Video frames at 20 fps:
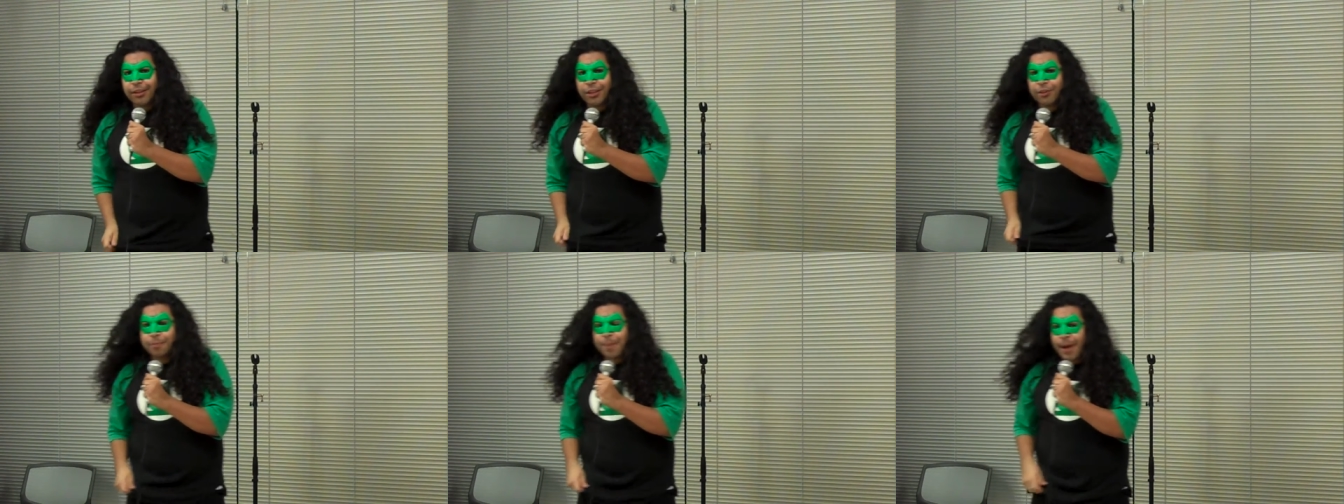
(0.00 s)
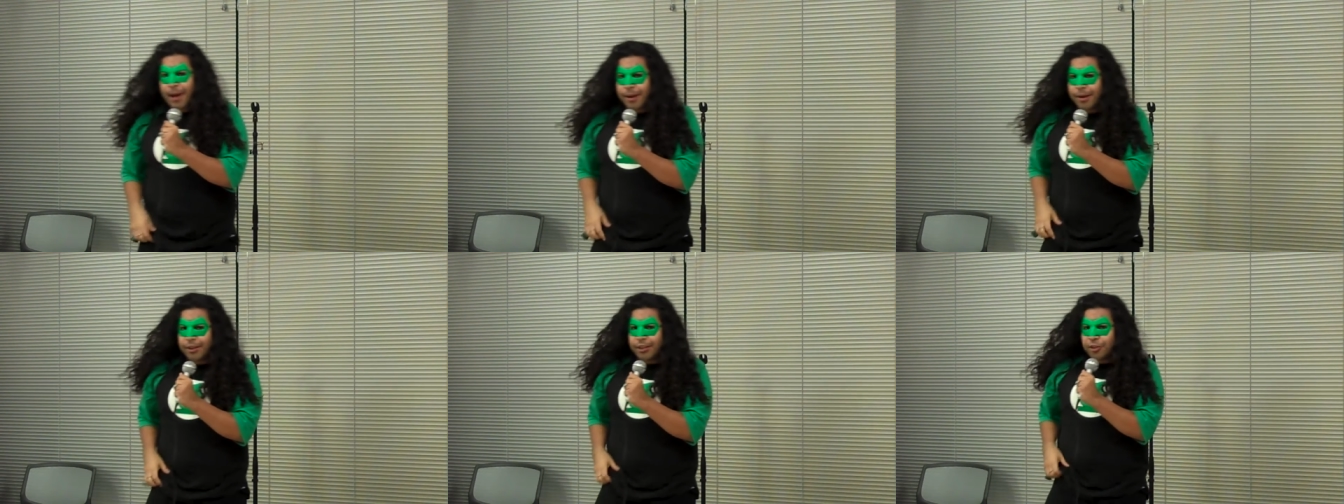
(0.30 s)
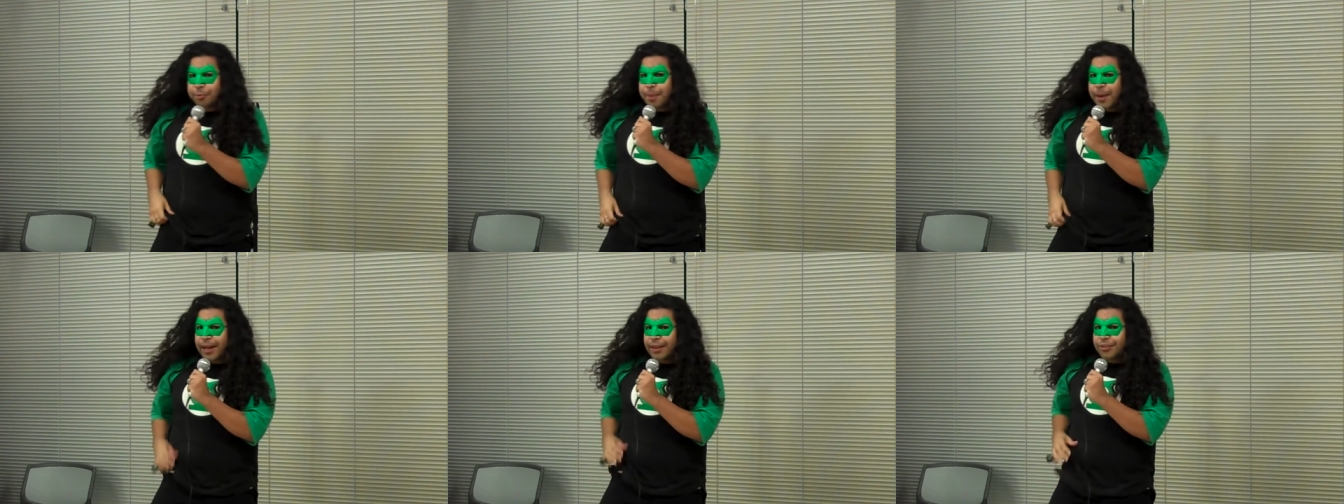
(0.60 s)
These
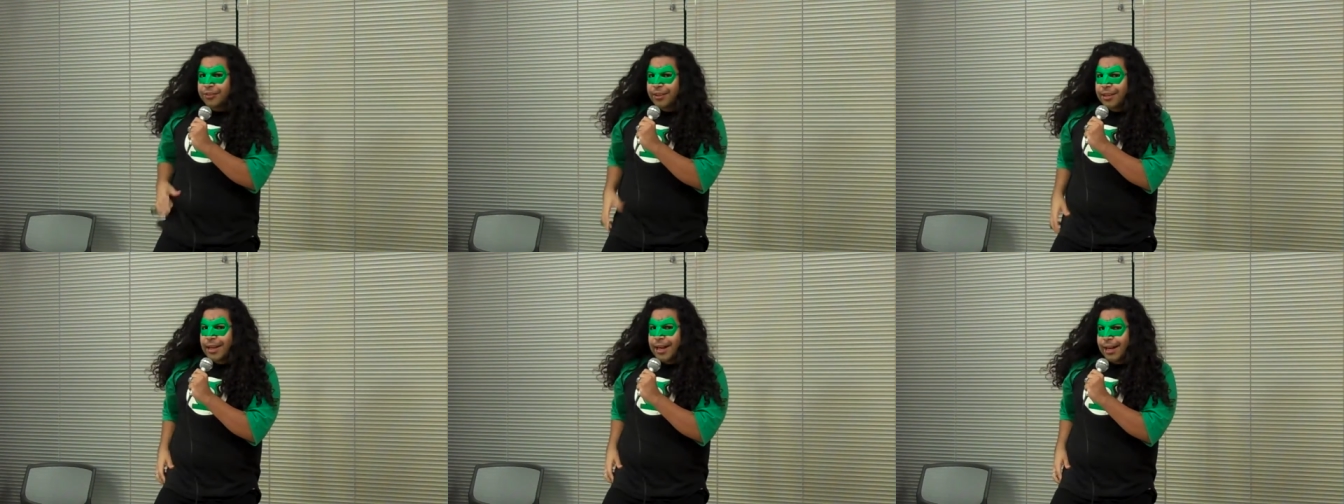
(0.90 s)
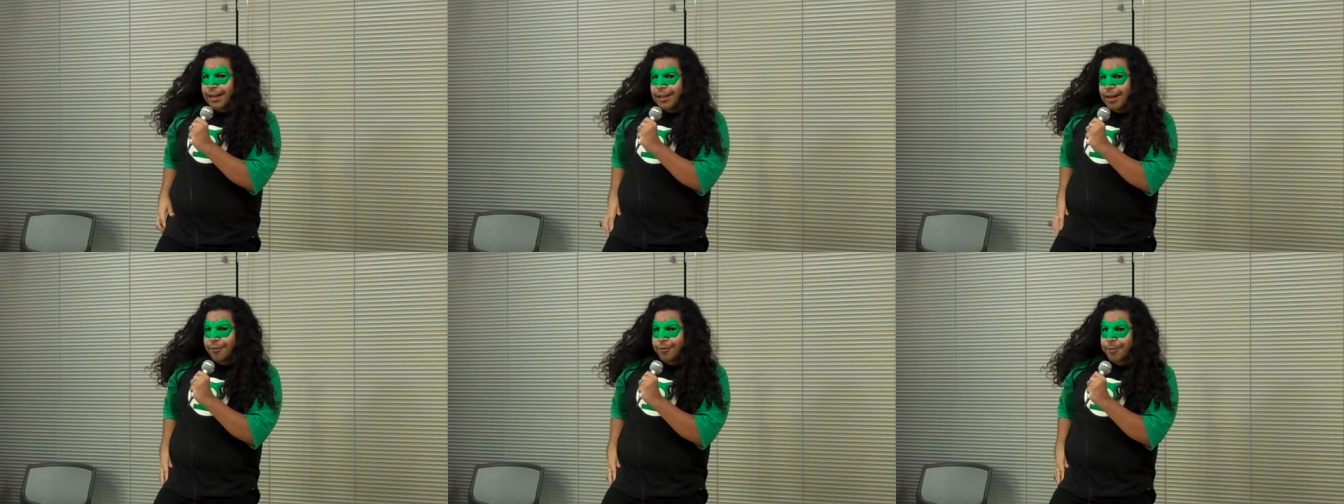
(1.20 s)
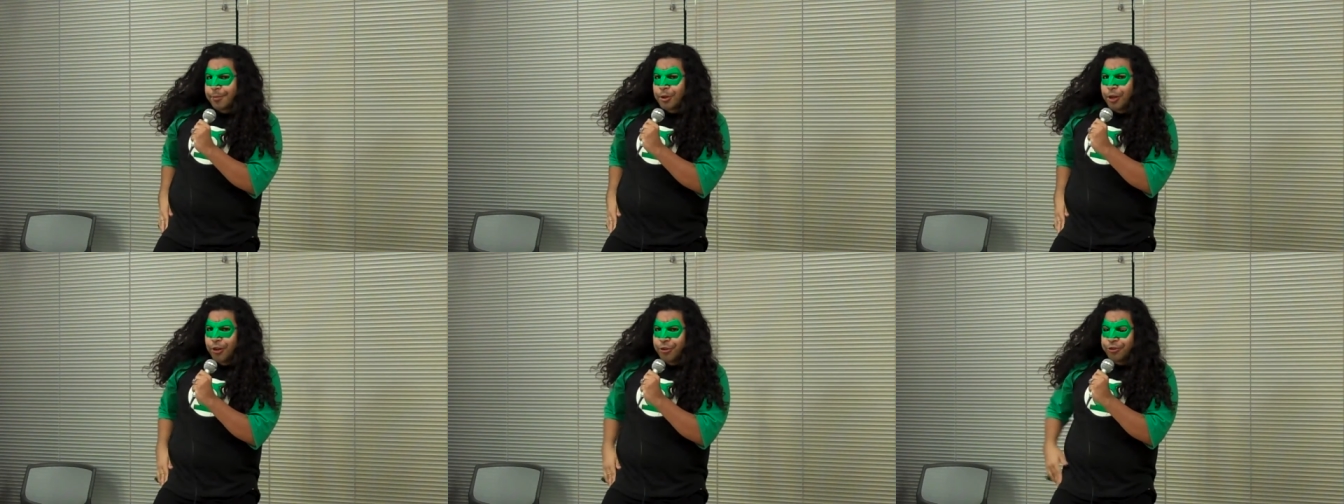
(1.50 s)
pants did not come
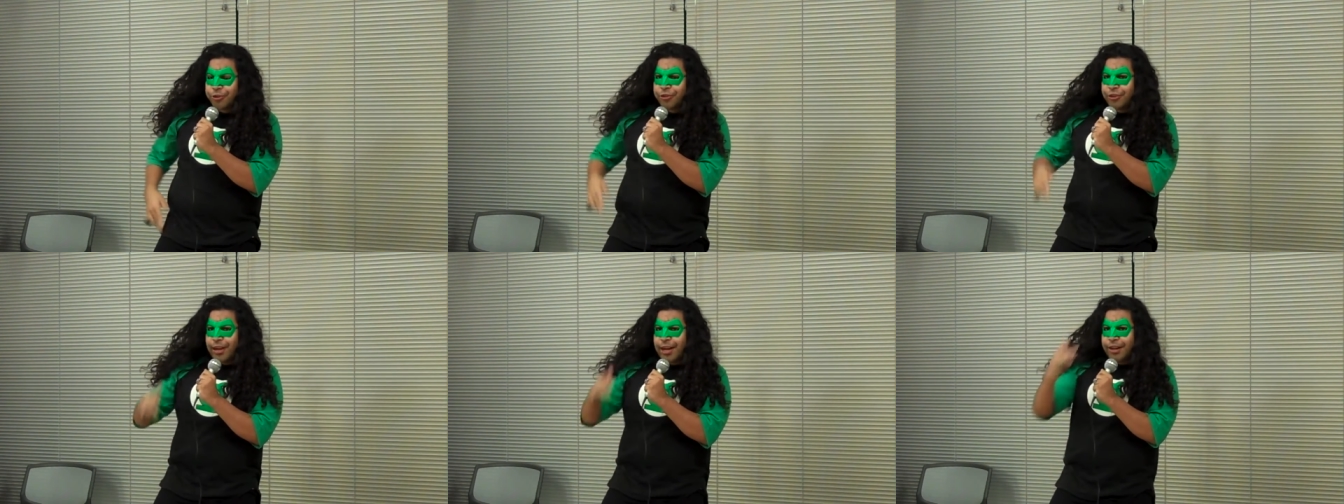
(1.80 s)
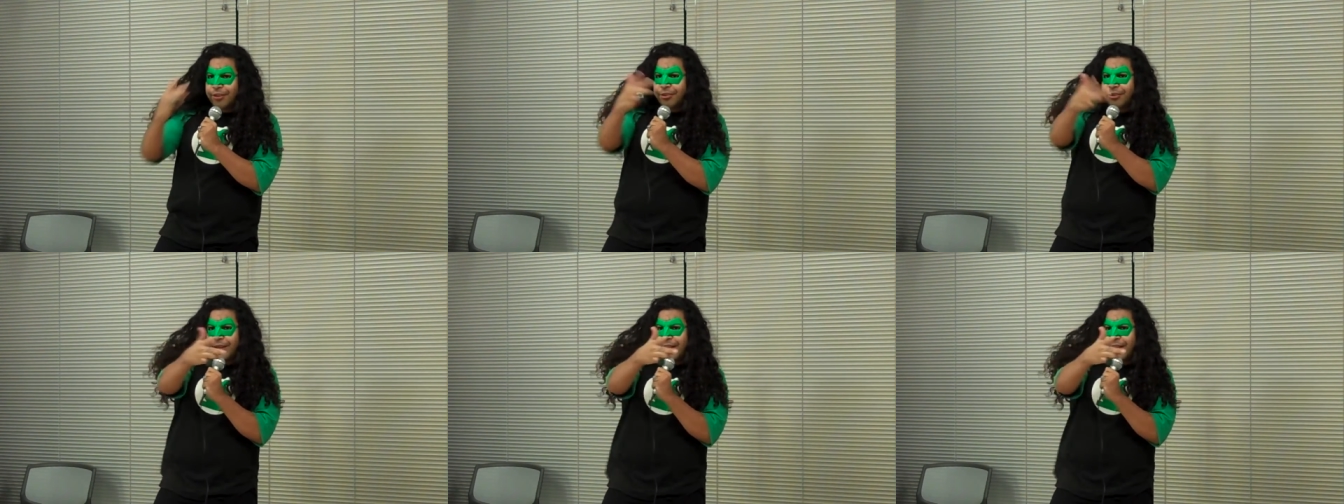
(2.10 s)
from Culture Shock,